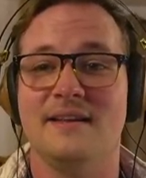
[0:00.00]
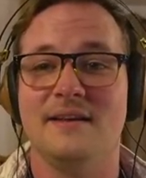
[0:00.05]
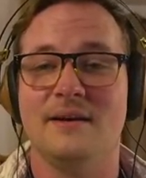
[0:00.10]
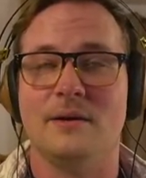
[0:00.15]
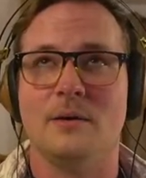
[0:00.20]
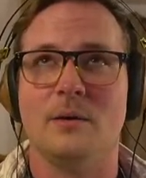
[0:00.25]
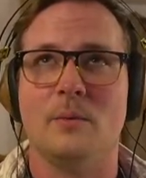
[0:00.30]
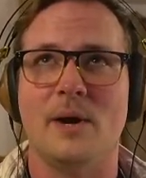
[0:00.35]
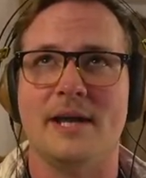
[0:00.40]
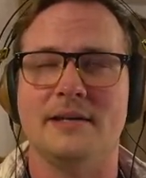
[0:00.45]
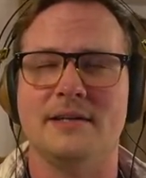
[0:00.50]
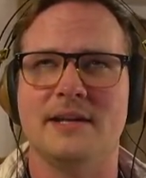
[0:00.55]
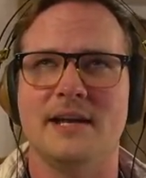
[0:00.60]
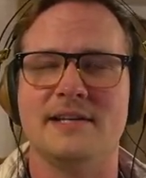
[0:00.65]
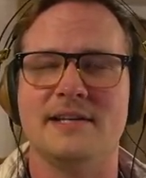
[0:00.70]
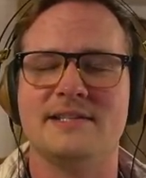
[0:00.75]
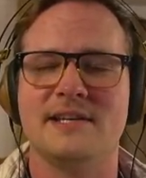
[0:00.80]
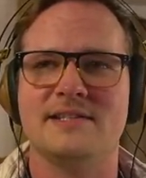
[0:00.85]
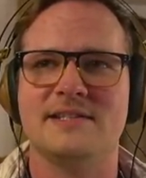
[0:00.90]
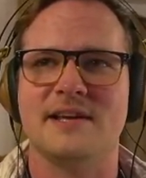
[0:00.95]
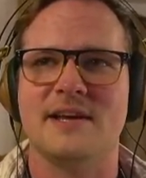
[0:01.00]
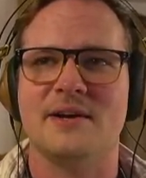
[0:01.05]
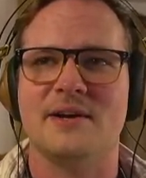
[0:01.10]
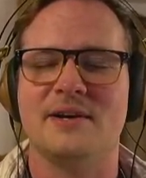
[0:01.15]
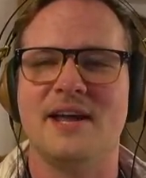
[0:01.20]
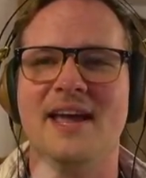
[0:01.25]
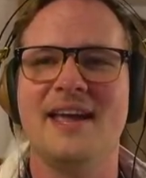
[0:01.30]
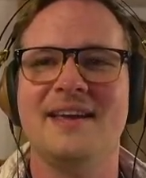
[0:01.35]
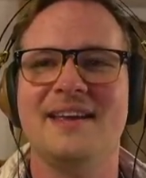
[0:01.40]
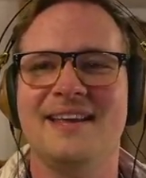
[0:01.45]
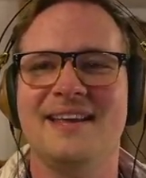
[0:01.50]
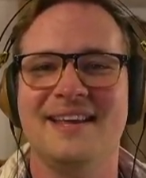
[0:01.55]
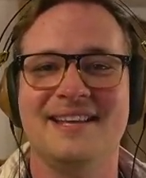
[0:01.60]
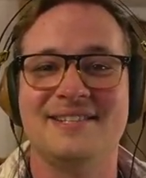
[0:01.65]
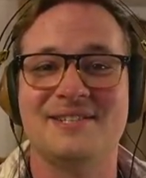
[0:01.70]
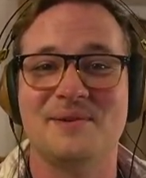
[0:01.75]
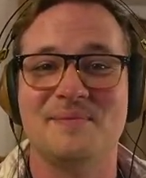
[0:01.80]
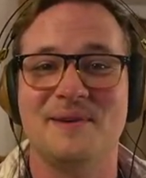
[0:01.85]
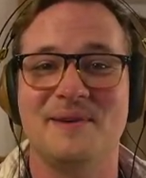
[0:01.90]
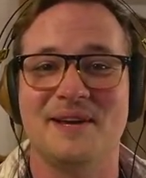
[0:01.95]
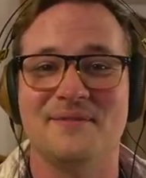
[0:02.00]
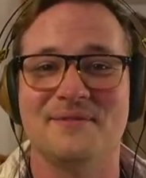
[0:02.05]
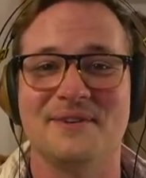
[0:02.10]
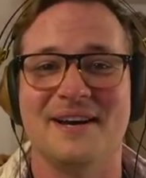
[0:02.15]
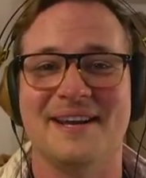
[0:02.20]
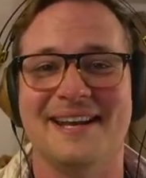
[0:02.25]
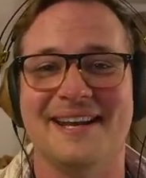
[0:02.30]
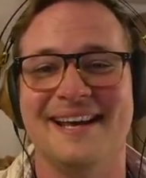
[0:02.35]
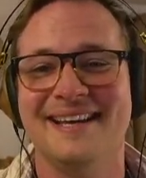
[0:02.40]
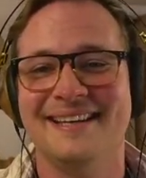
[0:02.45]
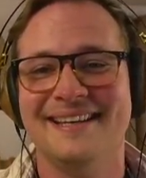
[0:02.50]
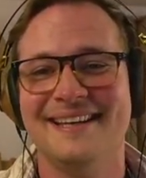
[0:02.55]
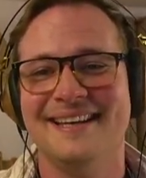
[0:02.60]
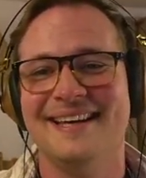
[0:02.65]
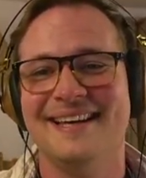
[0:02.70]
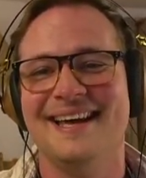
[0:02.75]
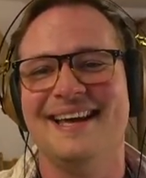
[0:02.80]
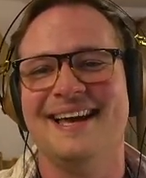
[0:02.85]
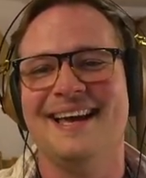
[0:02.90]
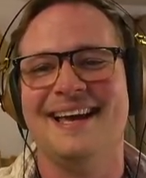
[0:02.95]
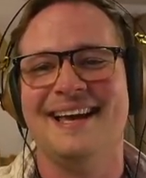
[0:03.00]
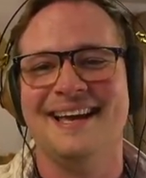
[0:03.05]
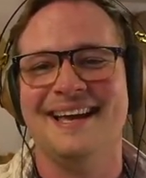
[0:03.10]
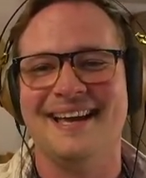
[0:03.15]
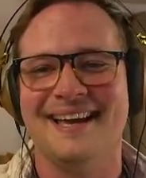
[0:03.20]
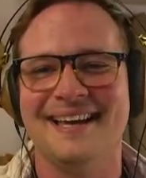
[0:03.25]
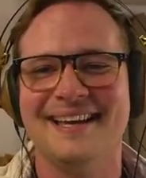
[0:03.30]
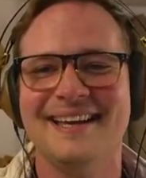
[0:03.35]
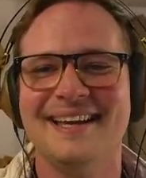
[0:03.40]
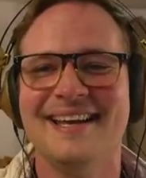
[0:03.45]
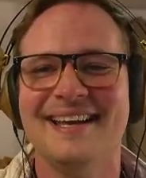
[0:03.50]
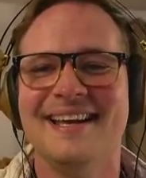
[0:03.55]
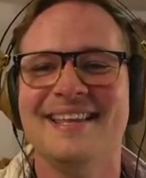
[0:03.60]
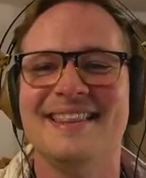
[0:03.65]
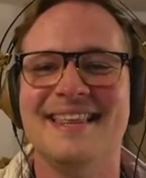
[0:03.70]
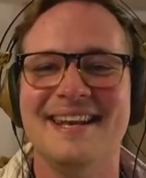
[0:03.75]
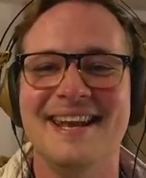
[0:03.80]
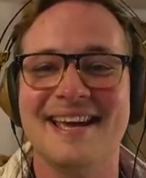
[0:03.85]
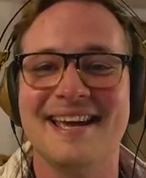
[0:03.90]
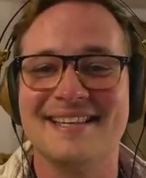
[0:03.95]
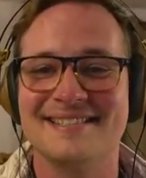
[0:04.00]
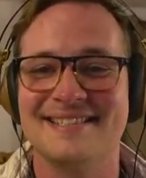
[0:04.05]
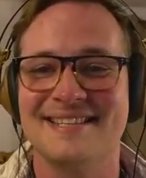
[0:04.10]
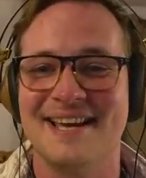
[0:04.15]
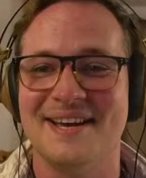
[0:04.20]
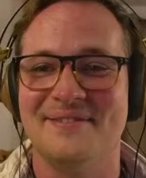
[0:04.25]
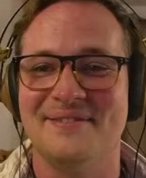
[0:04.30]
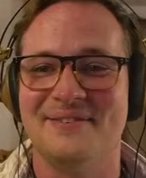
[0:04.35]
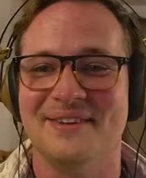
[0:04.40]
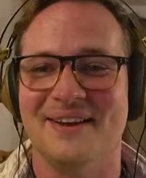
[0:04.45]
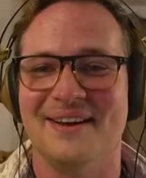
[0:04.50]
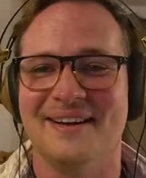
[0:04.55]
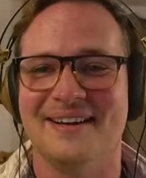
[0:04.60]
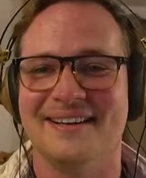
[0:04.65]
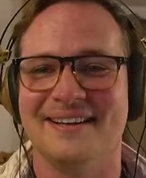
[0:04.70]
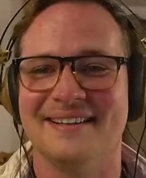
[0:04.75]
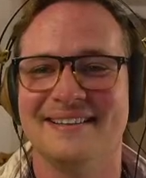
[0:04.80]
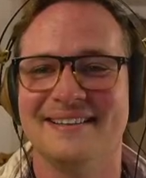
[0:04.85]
Wait, did I say Saturday? It should be on Friday. The next devlog.